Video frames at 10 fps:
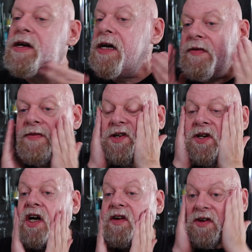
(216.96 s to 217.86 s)

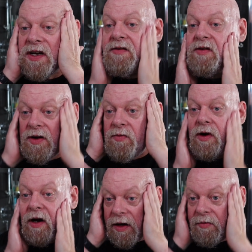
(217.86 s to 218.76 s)
aftershave. I don't know
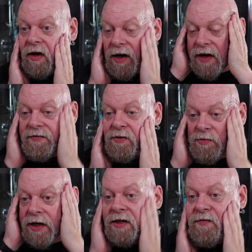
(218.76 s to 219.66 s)
why. I'll have to
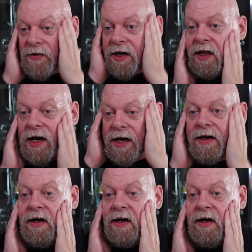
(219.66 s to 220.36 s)
rectify that